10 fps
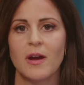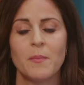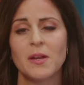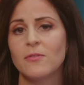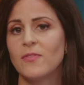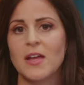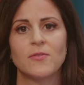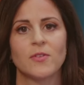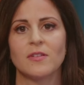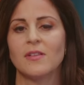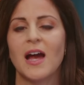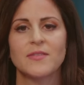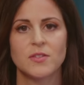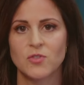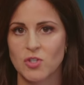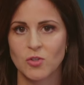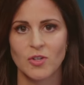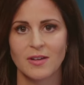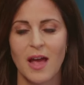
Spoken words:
I'm going to fight for the lives of children.